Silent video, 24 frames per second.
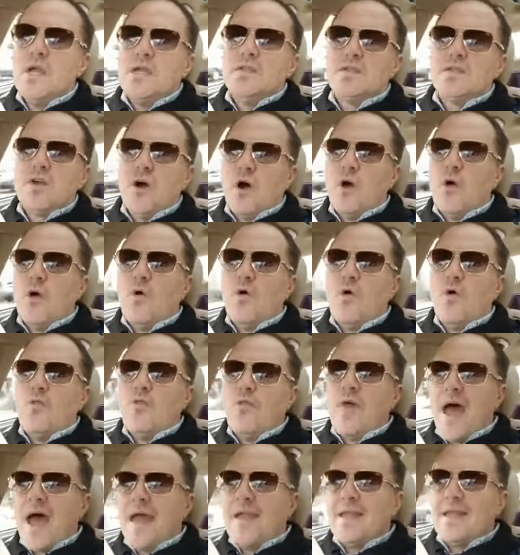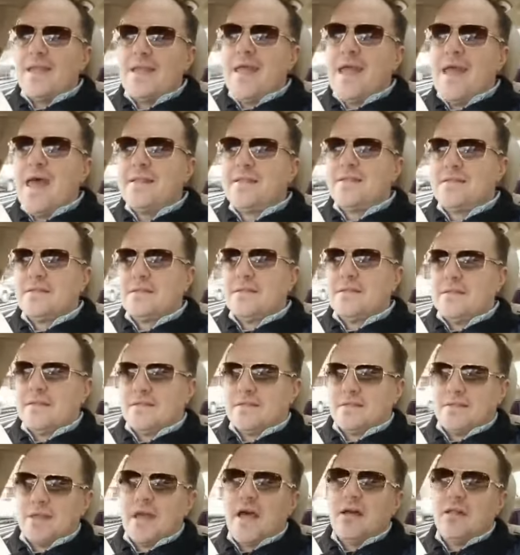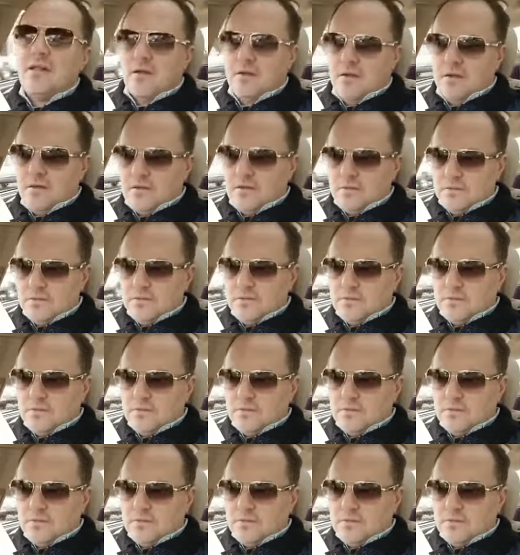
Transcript: So that nets the seller